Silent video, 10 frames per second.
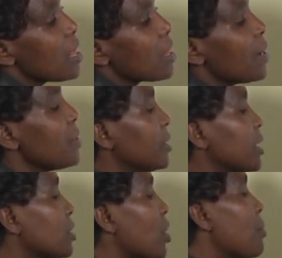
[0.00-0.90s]
The one which
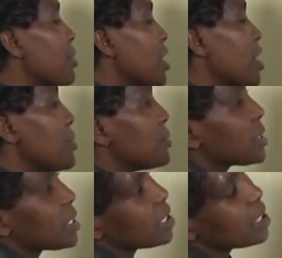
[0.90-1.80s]
is commonly
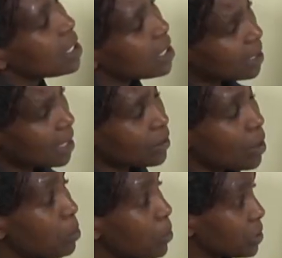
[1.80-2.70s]
used is a
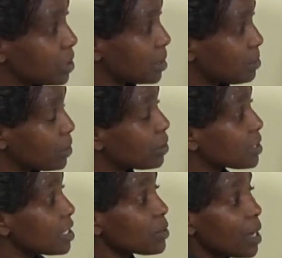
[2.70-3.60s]
stopwatch
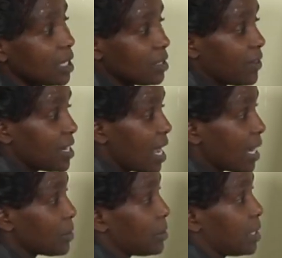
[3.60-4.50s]
because this one is very
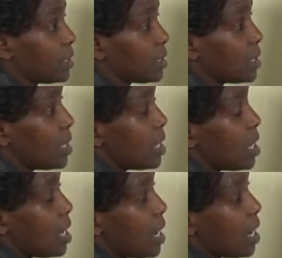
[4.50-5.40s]
accurate.
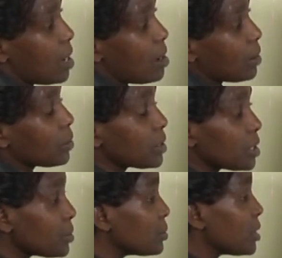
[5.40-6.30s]
Because
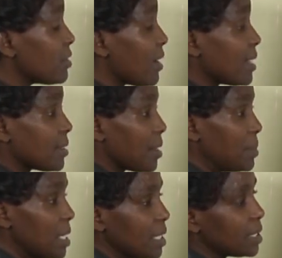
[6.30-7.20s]
it will give us the
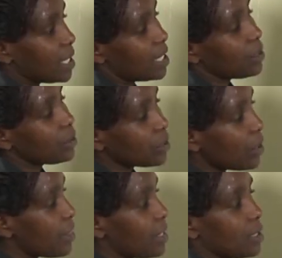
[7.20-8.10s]
minute and
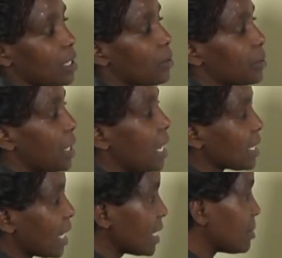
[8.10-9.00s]
also the second,
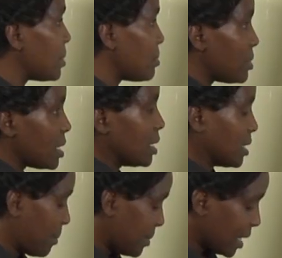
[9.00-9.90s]
unlike maybe
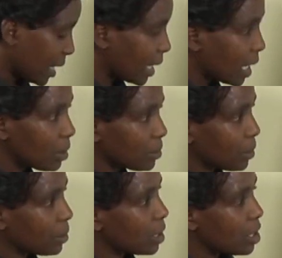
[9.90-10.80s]
something like a
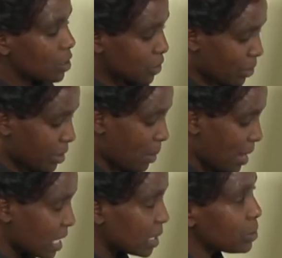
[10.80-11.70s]
clock. So the
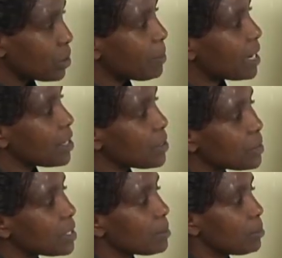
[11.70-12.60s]
one that we normally
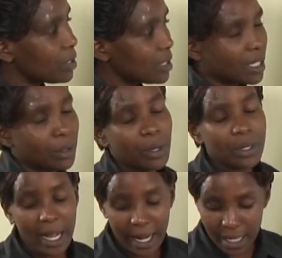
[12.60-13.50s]
use mostly
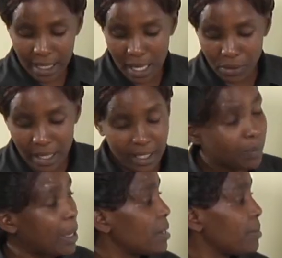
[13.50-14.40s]
when we are carrying out
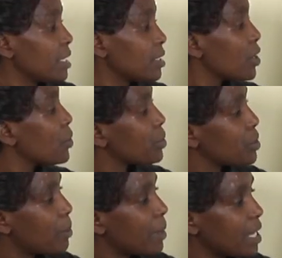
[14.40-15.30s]
experiment, we
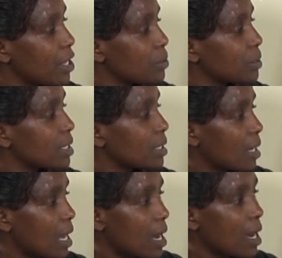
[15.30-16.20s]
normally use
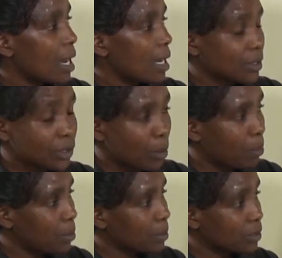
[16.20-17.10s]
a
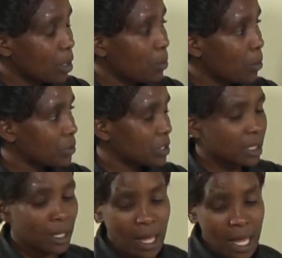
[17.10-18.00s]

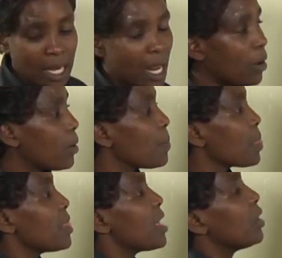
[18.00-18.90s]
stopwatch. Now,
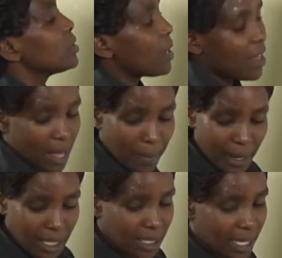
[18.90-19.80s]
there are also other
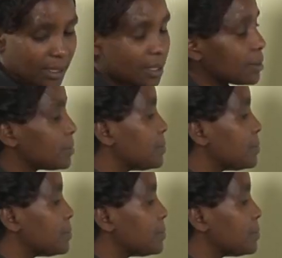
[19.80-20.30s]
apparatus.